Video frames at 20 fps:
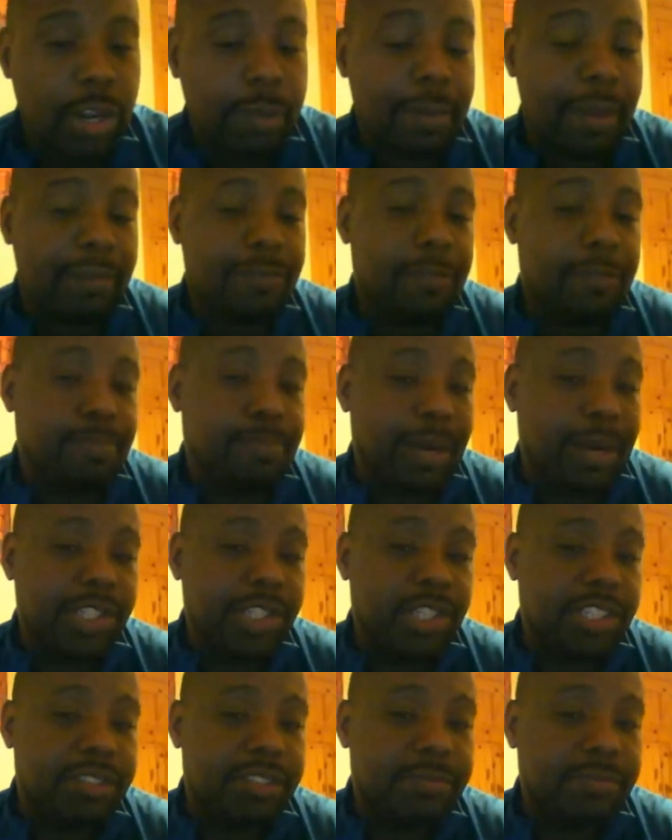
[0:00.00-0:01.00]
From
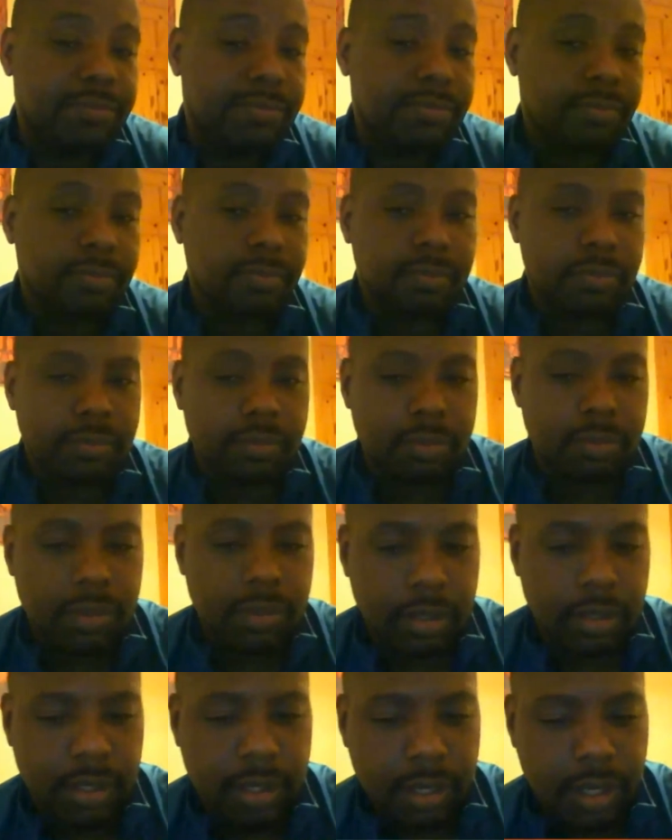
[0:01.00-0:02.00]
punches.
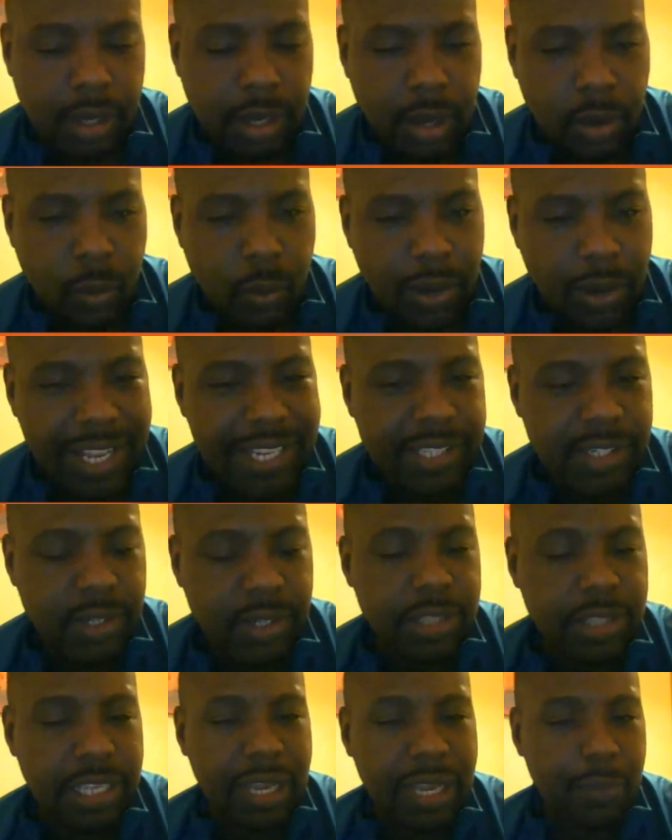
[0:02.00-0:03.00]
When
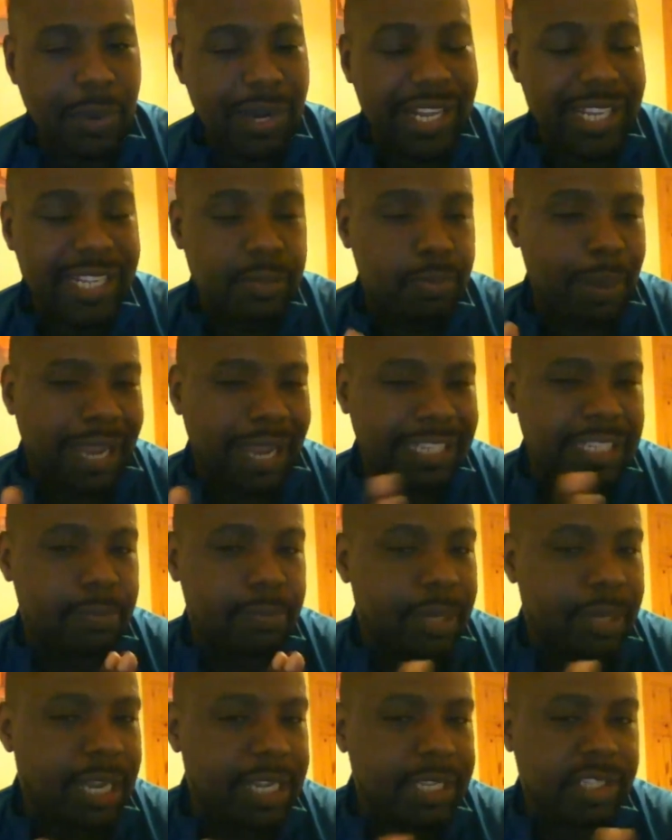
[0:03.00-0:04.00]
he's backed up
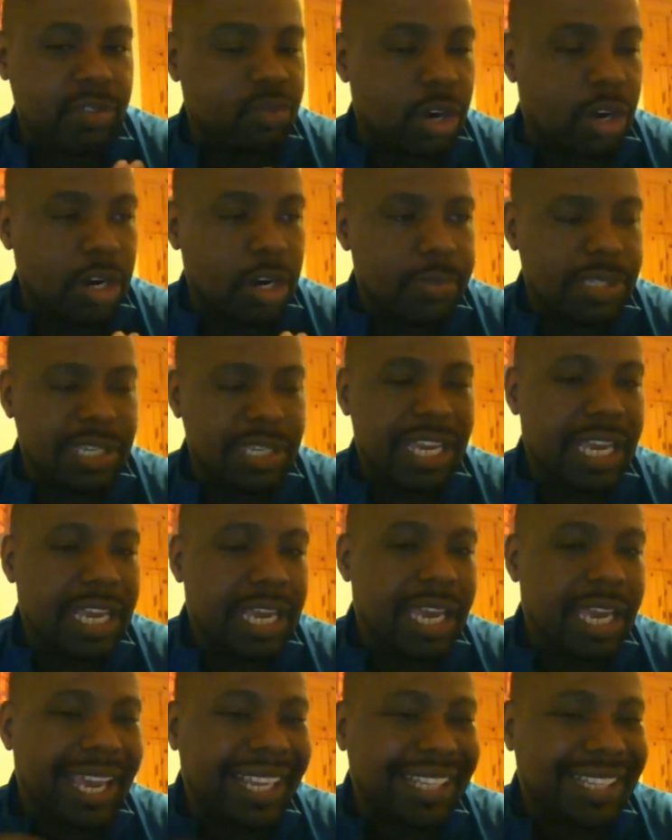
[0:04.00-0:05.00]
against the ropes,
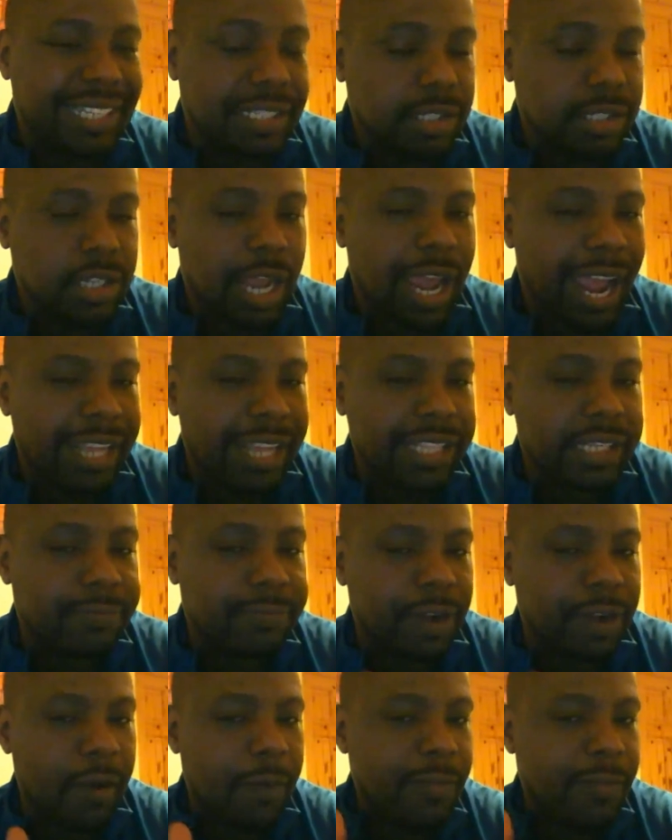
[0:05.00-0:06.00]
he doesn't know how to
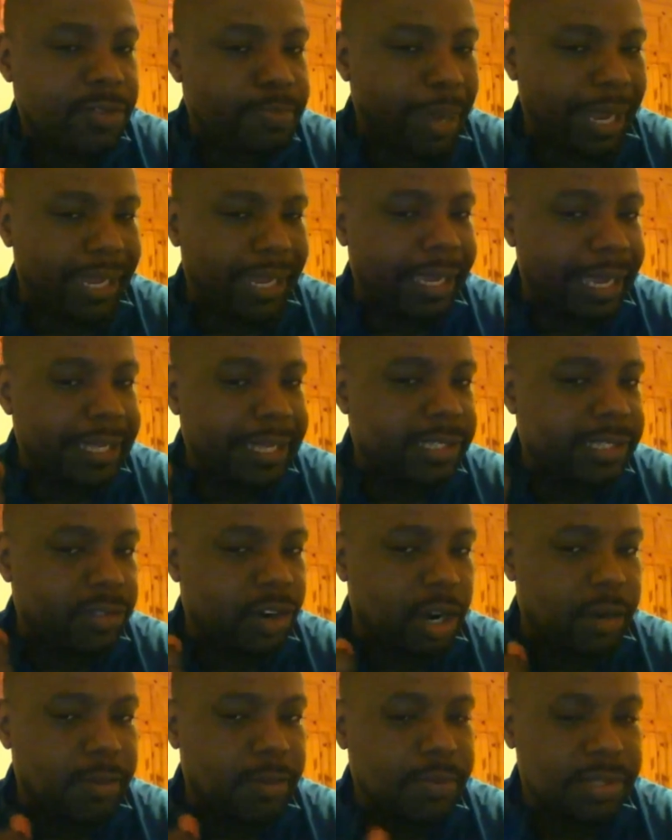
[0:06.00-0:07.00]
fight with his back against the
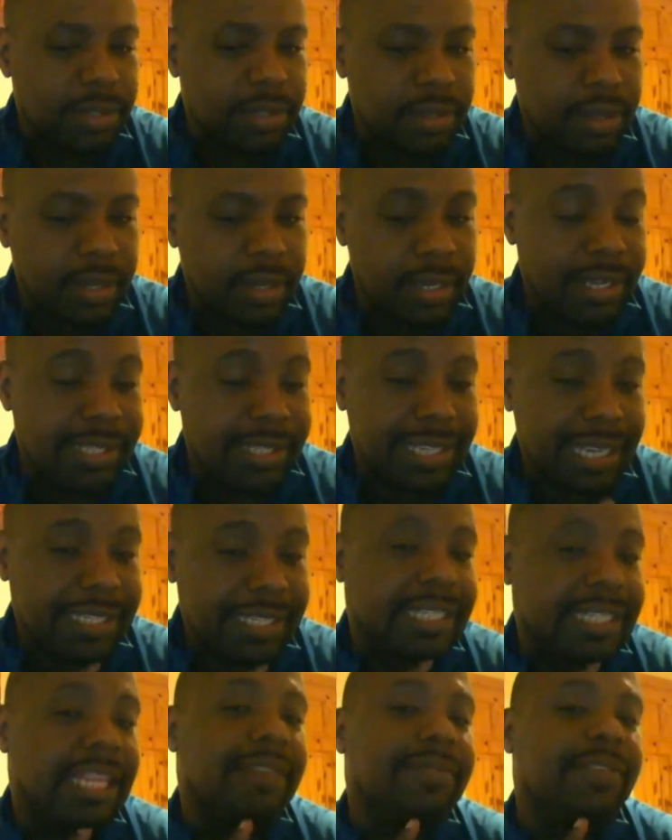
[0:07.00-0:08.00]
ropes. He tends to
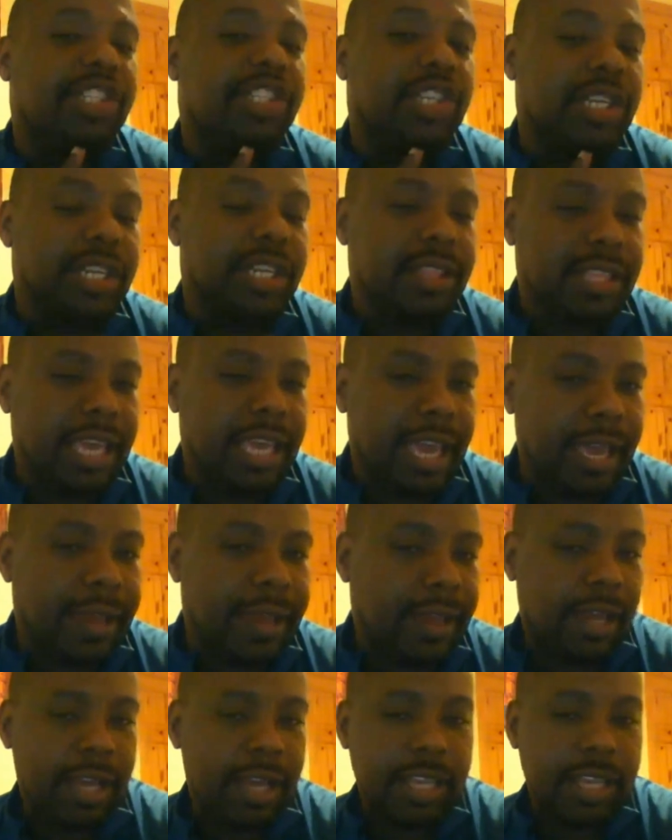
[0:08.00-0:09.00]
leave his chin in the air
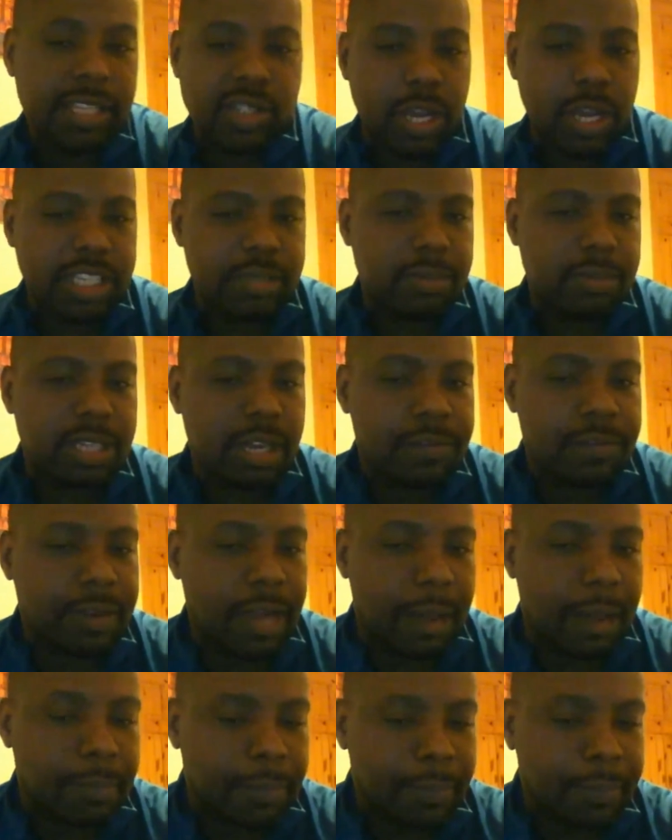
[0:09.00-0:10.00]
and squares himself
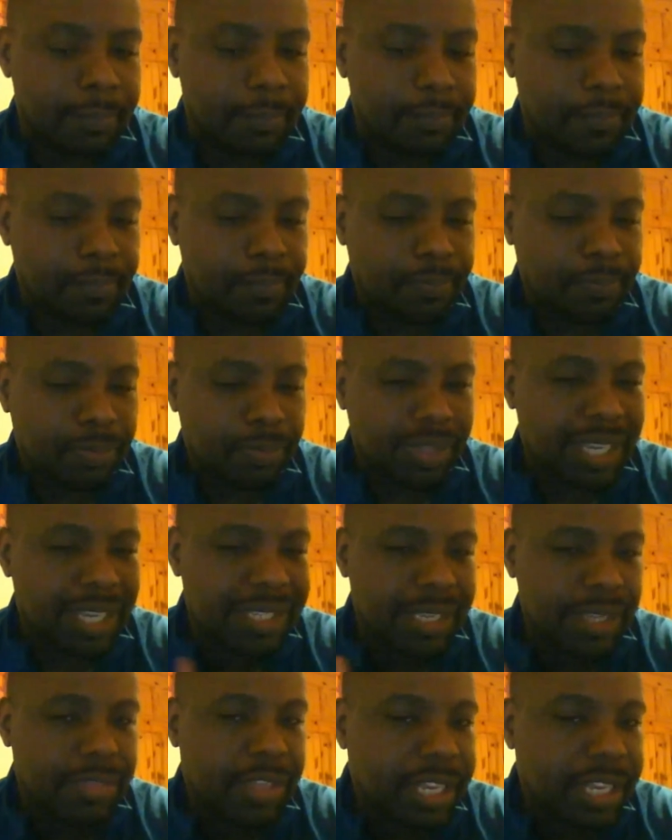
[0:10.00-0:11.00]
up. These
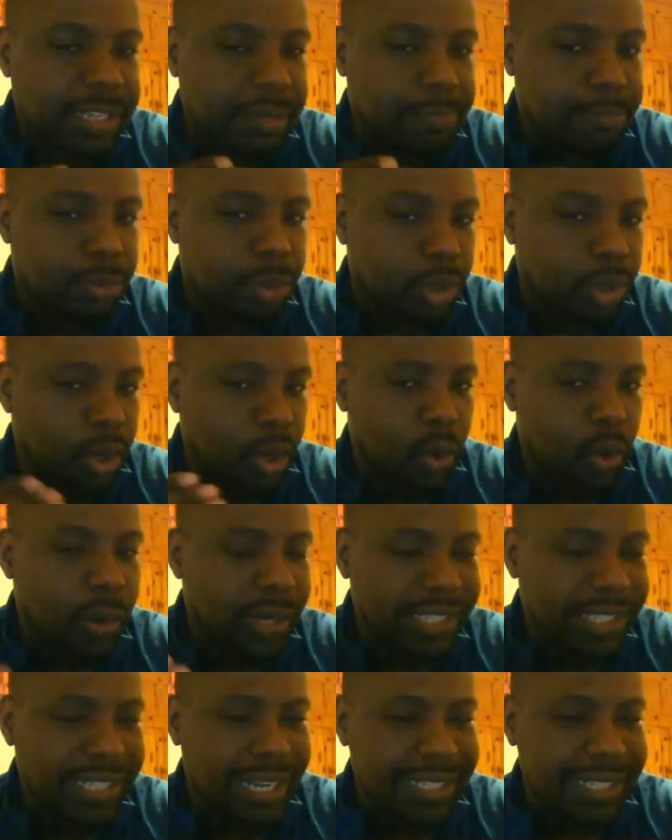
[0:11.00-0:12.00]
are things that Brook always
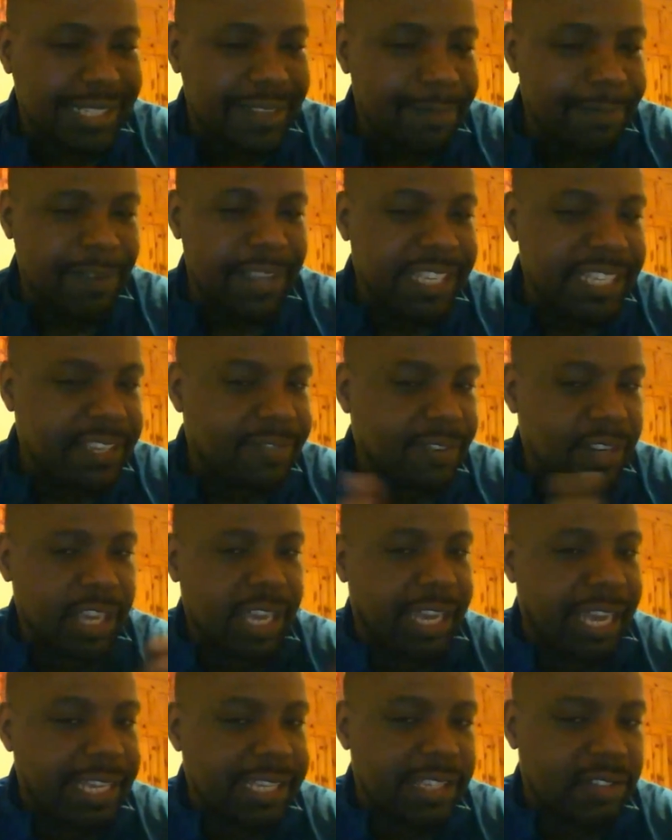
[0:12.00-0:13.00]
does. Defensively
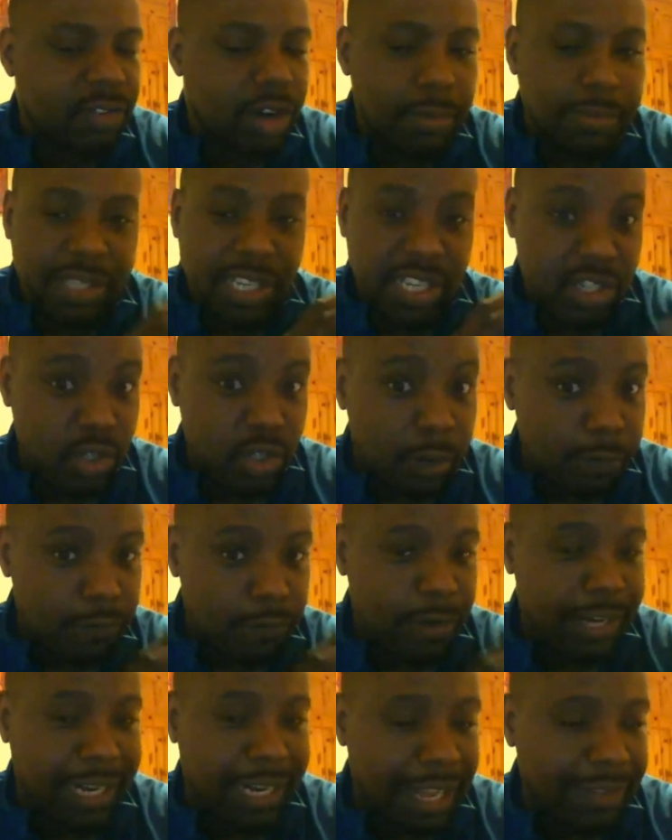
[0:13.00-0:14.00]
against the ropes, he's not
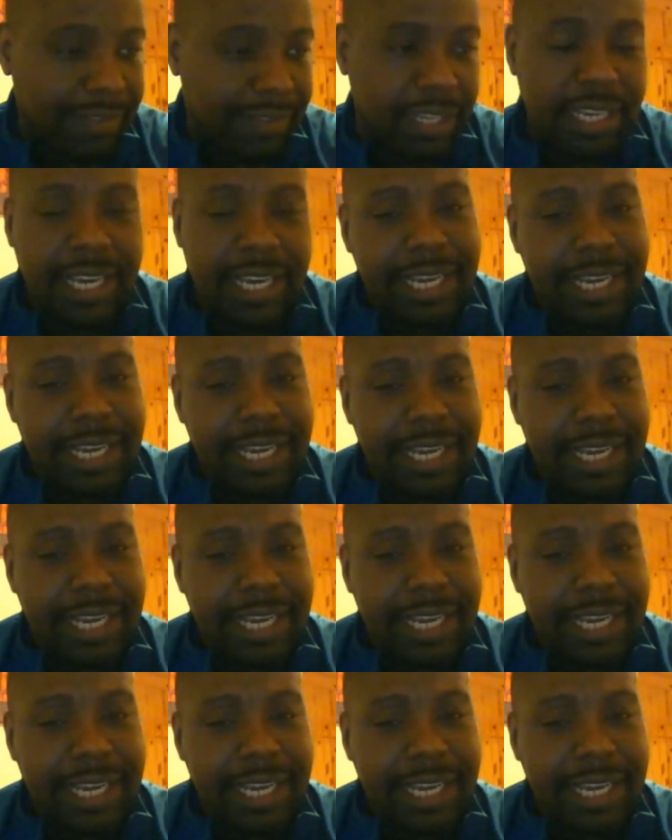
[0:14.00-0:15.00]
very clever. He tends
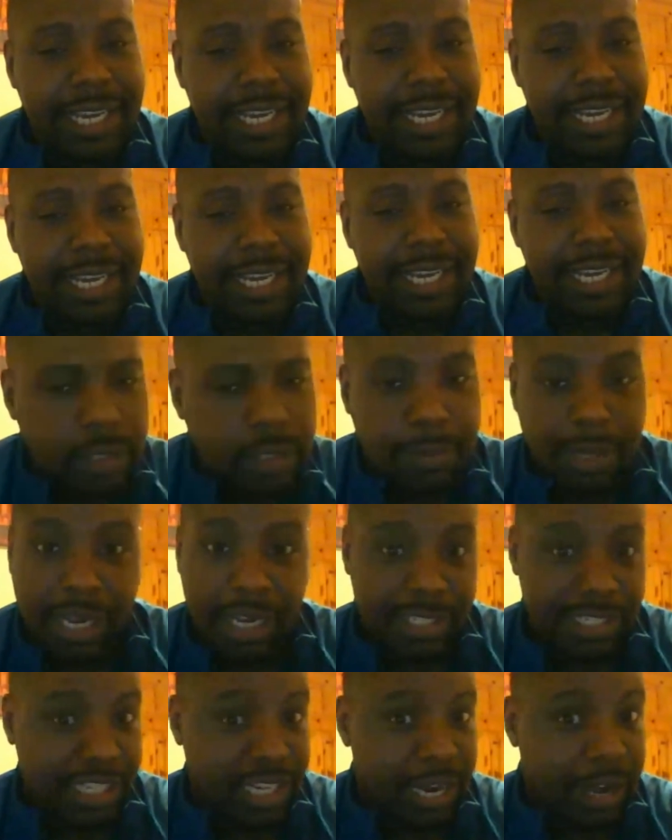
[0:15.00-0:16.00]
to do a lot of holding
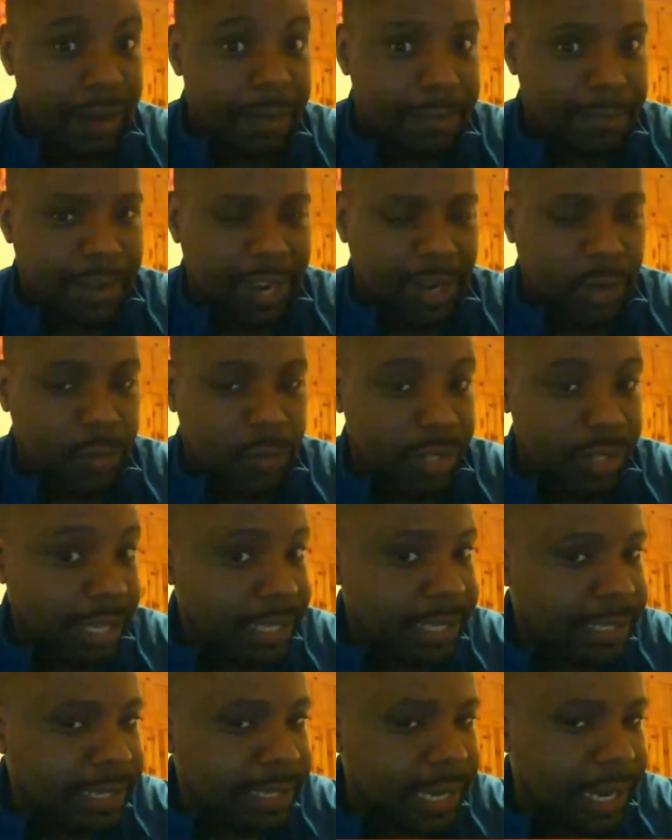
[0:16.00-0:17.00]
because he can't fight on the
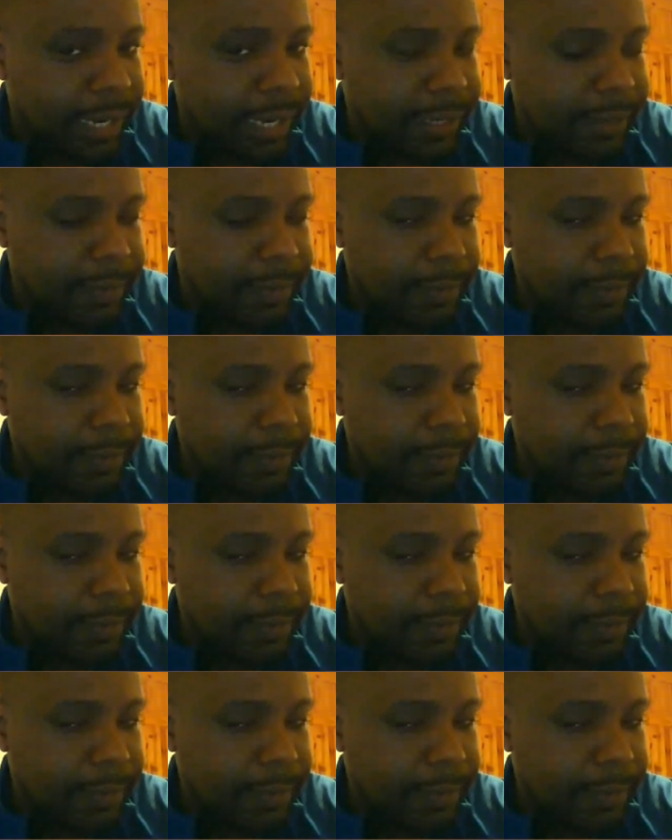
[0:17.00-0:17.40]
inside.